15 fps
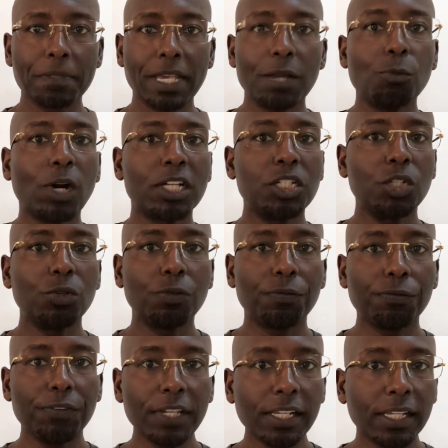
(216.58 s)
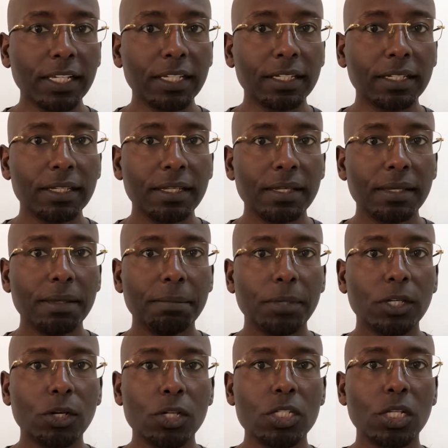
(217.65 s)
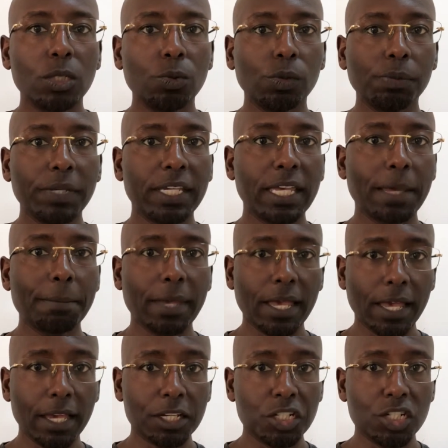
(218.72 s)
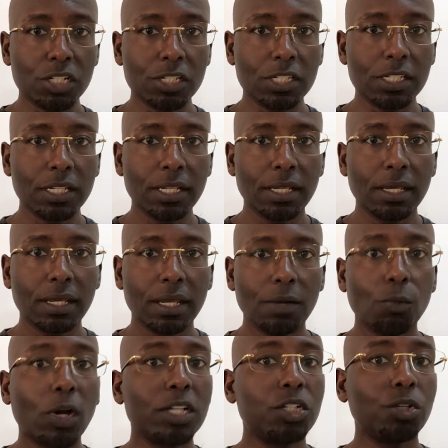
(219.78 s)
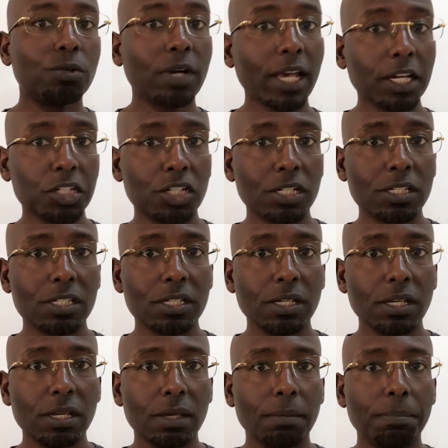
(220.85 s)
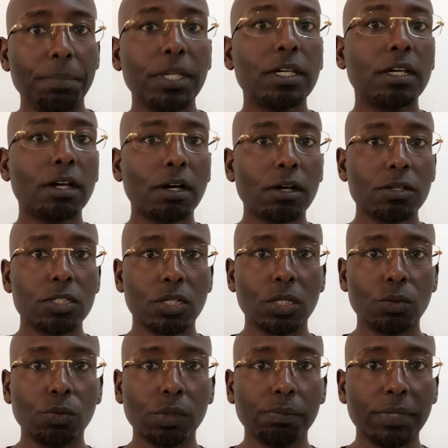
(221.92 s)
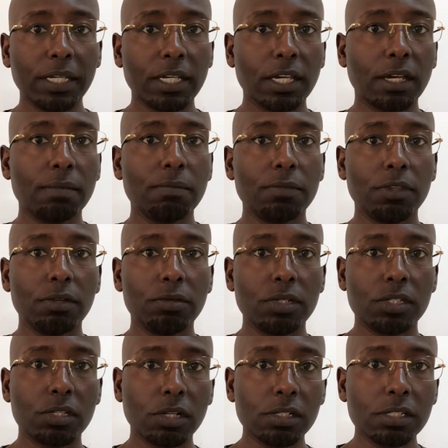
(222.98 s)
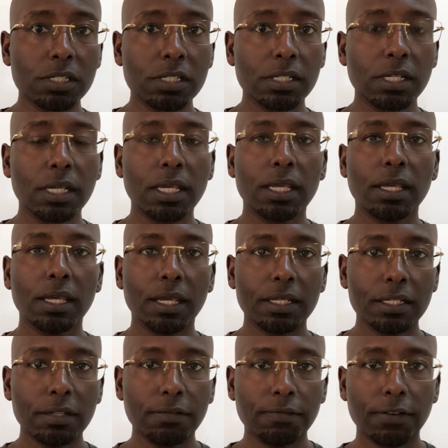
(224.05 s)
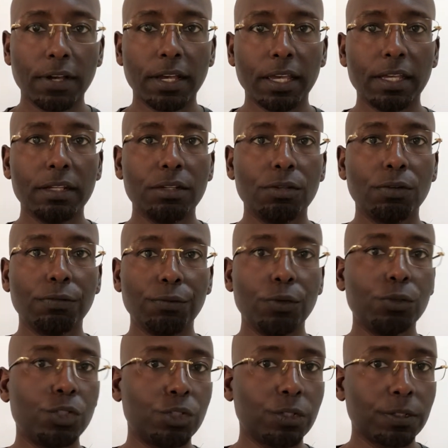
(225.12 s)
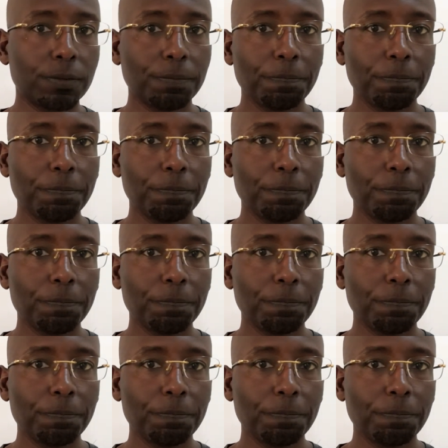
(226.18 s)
and watch your feeling because it will become actions, and watch your actions because it will become the results and define your future.